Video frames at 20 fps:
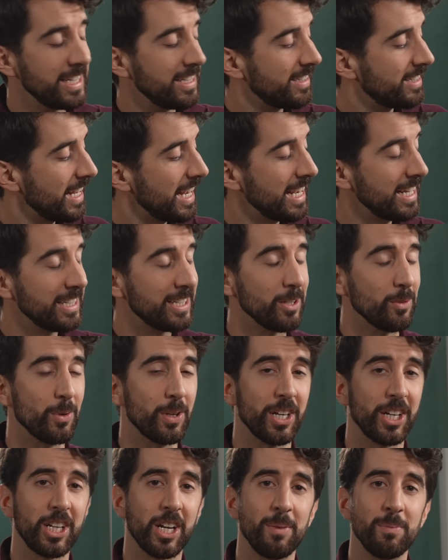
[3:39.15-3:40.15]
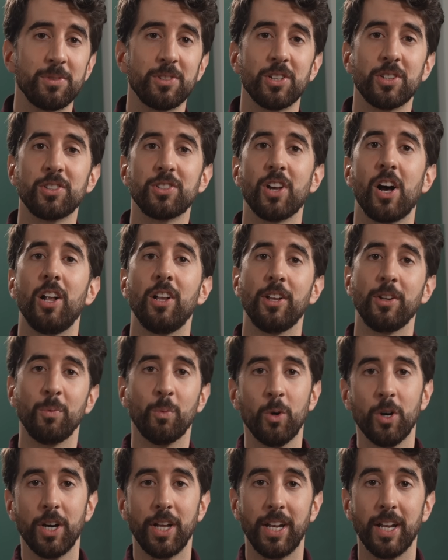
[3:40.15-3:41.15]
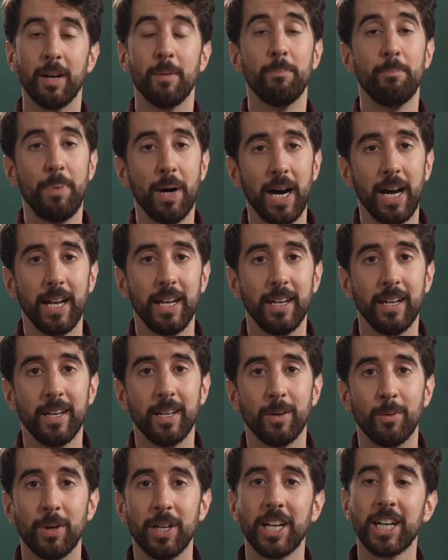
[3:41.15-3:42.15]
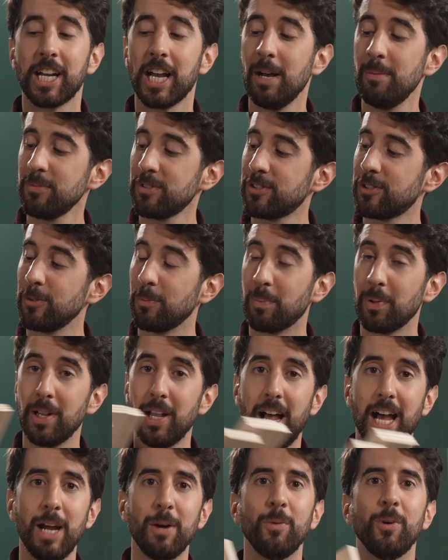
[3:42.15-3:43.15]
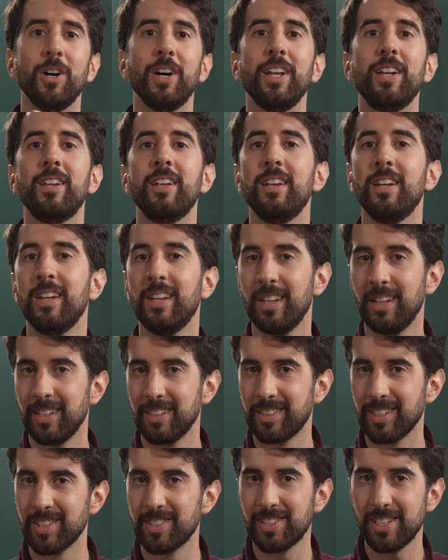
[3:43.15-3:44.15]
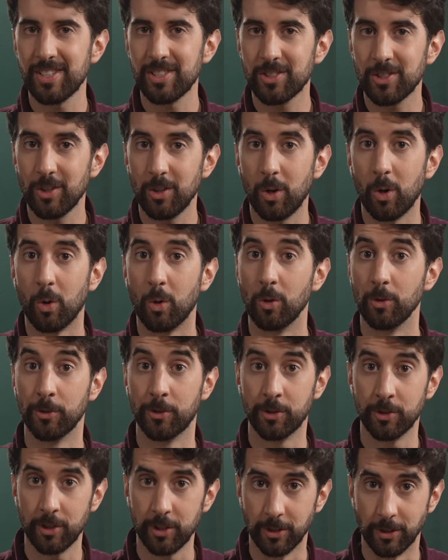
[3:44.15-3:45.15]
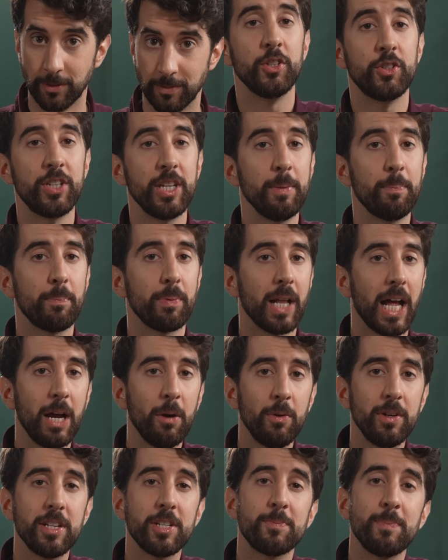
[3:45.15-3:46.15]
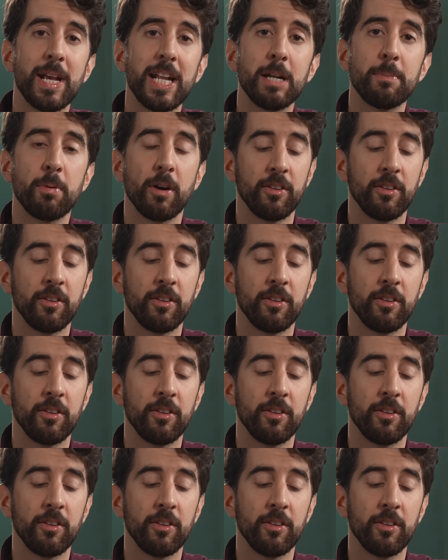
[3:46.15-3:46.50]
and dandy when it comes to solid wood, but when it comes to plywood, does this still hold true? You see, plywood is made up